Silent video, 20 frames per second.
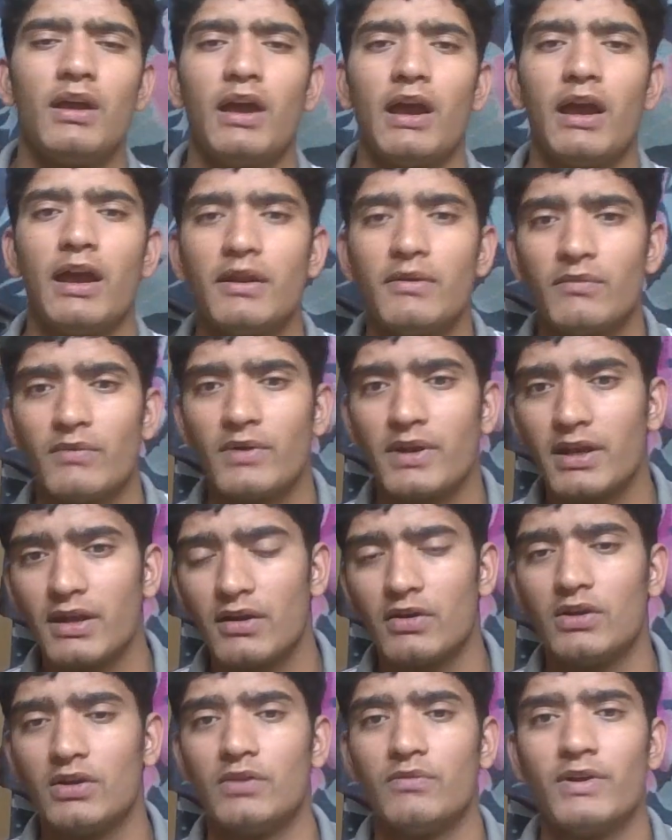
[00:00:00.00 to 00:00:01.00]
And when
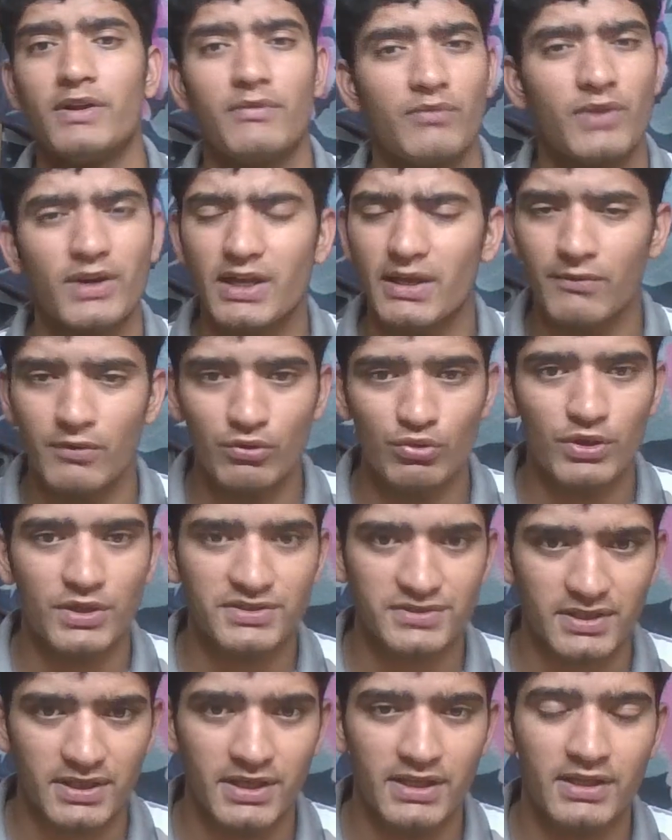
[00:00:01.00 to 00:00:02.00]
whatever you are
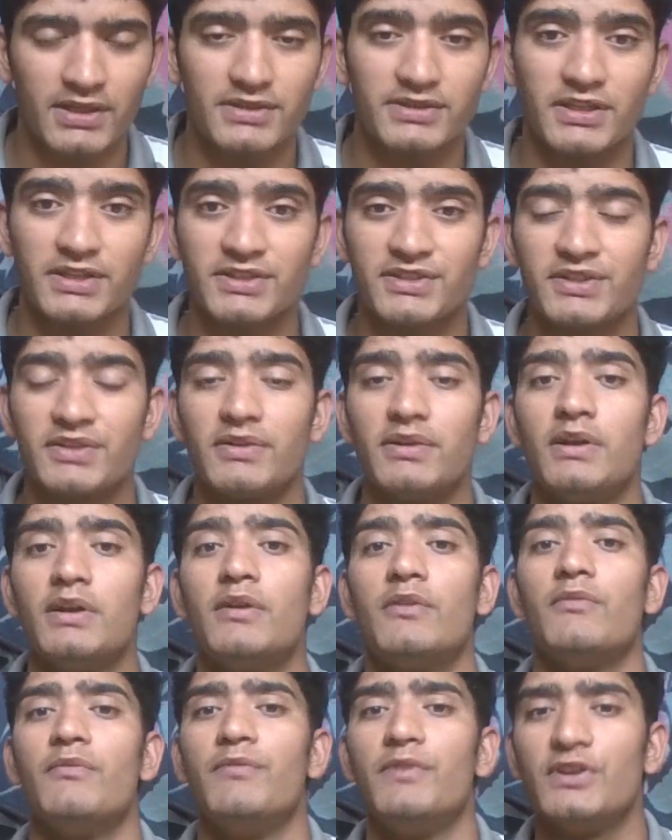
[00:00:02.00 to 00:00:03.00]
studying, just
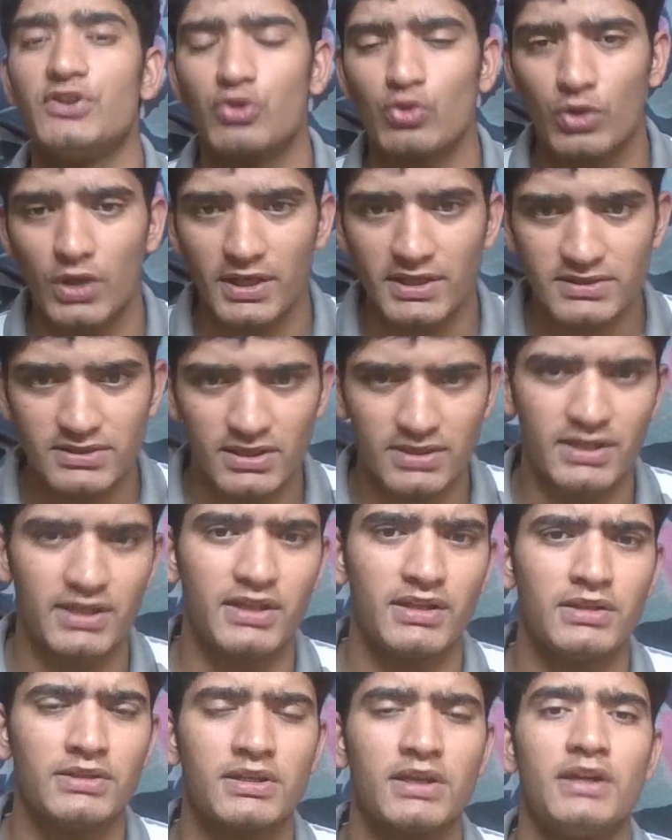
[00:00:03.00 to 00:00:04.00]
visualize the
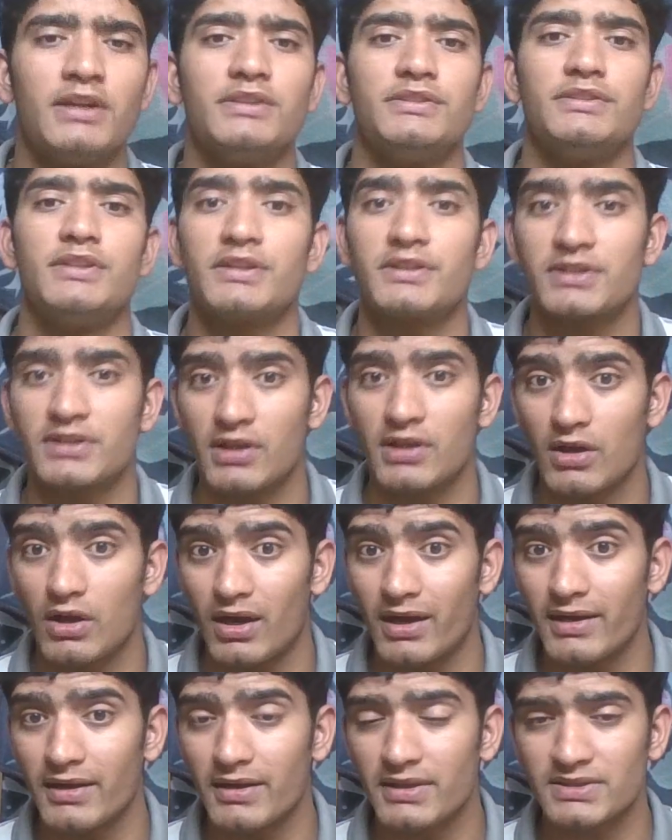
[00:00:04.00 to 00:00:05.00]
things, just
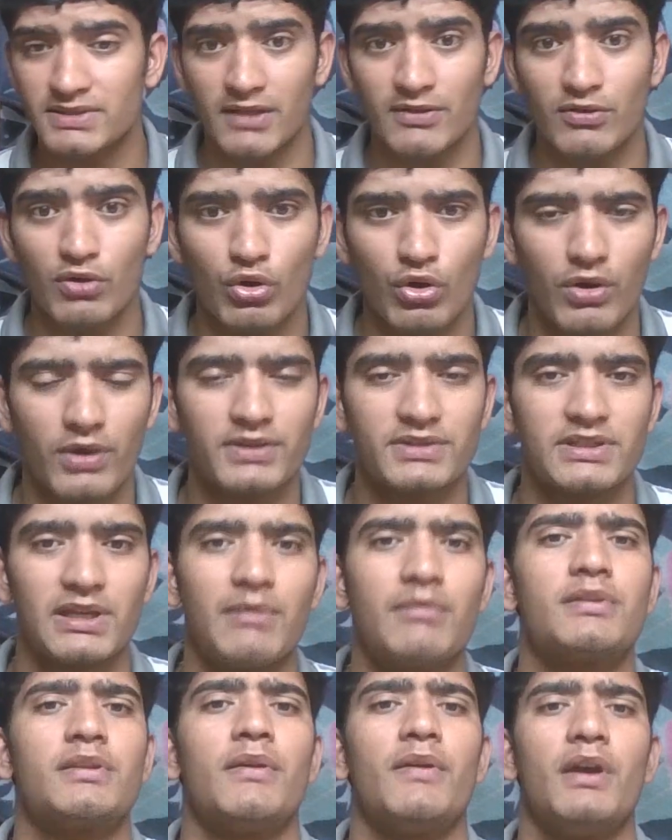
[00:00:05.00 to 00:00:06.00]
understand the
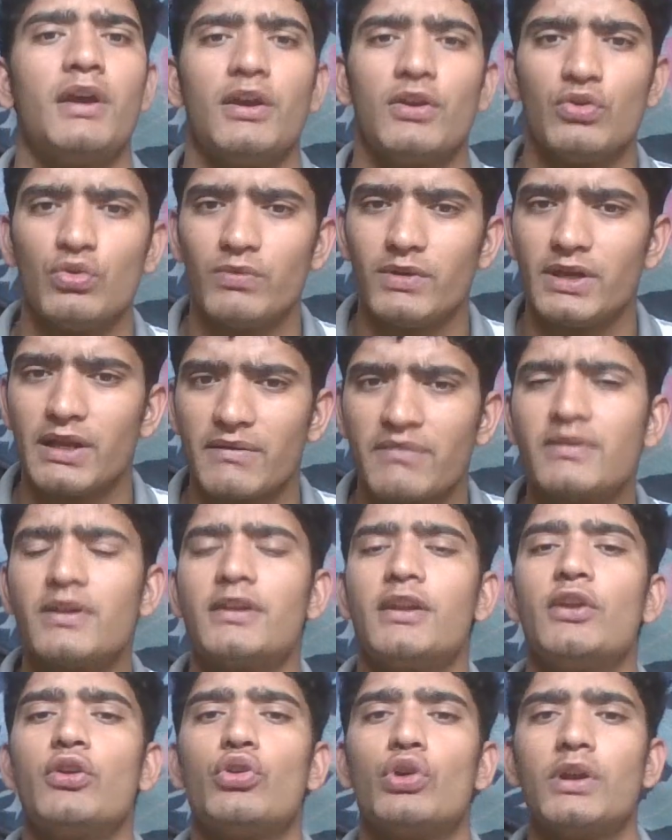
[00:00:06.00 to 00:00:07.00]
concepts. You will
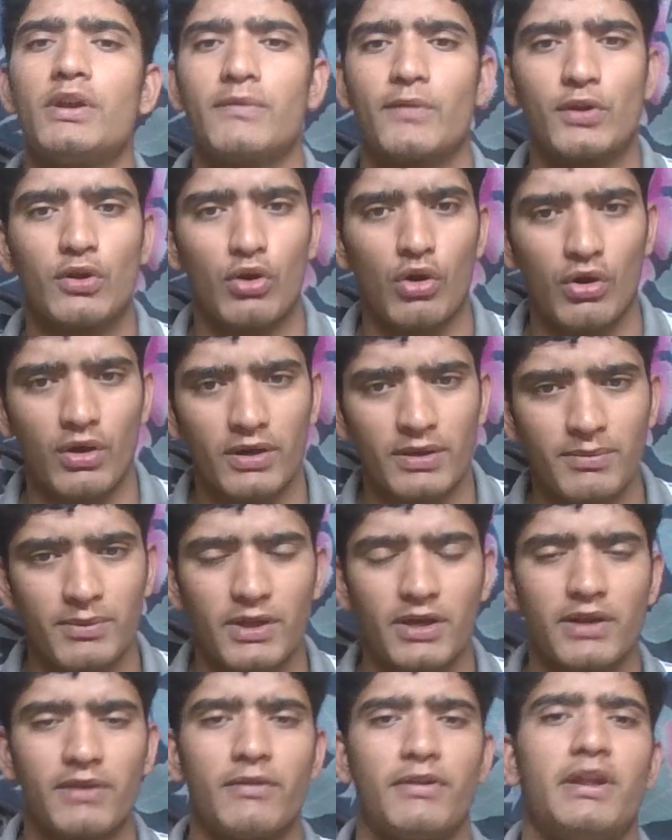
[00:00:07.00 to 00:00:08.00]
definitely recall it for the longer
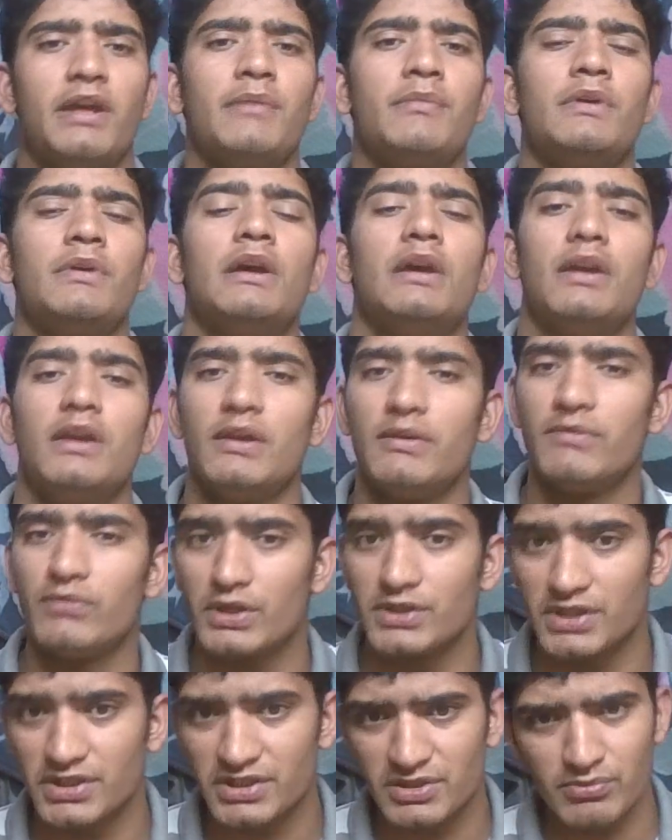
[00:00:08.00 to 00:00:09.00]
period of the time. If you
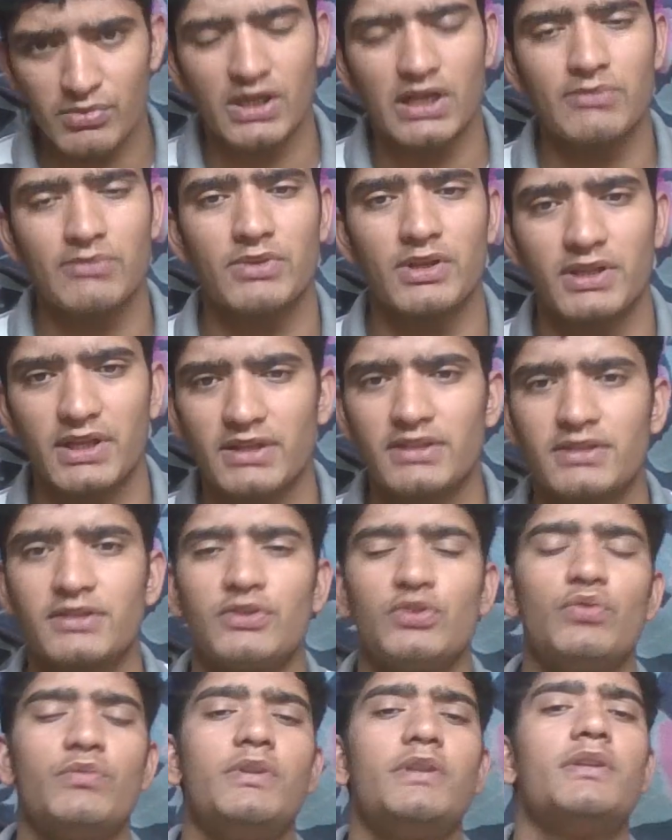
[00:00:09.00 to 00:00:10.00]
just mug up the things,
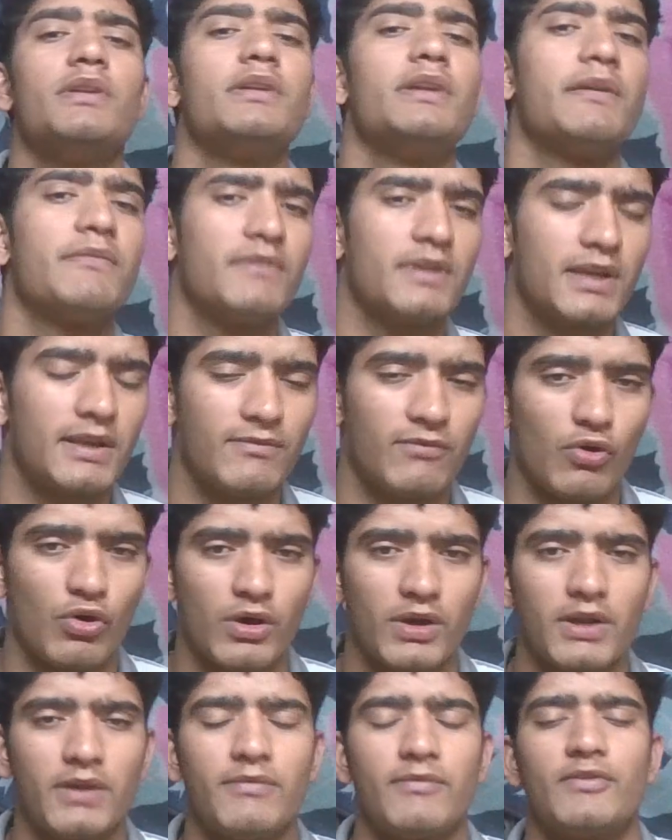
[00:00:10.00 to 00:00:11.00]
you will definitely
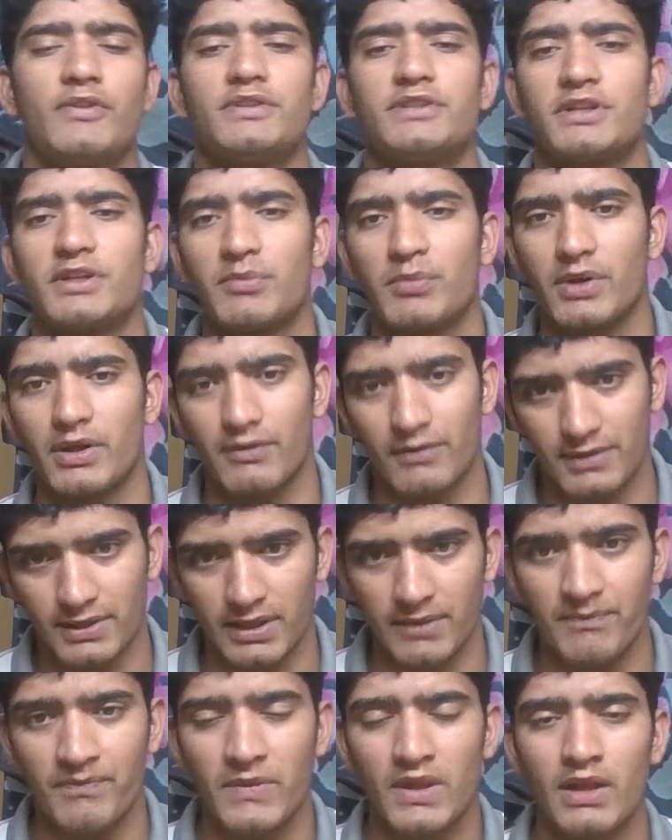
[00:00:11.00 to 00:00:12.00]
forget it for a certain period of the
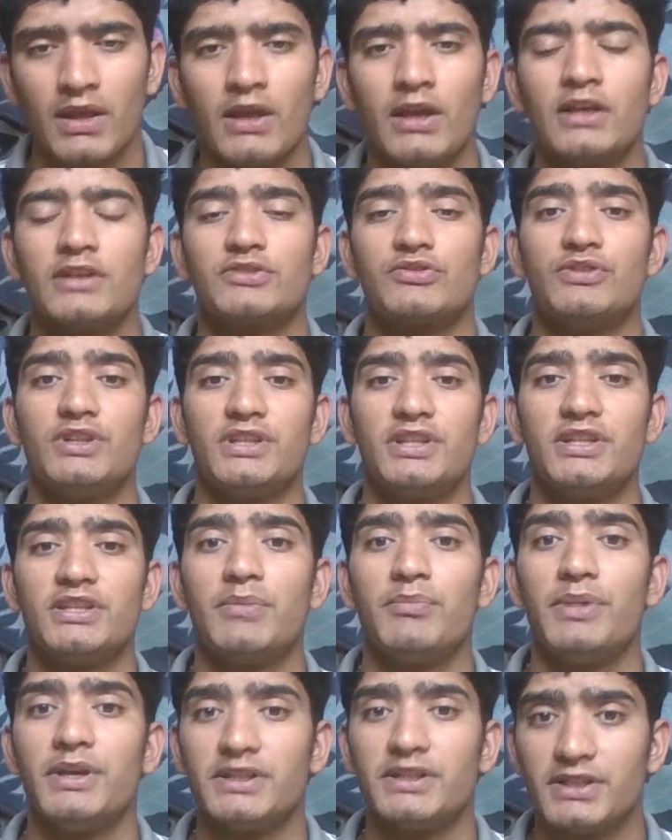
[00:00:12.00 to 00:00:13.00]
time. So this is the
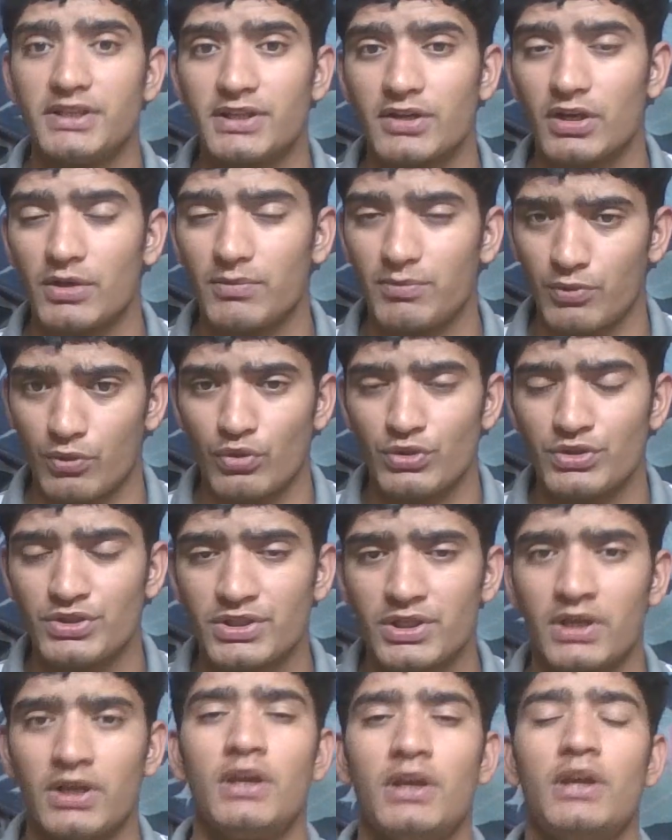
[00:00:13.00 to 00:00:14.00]
basic approach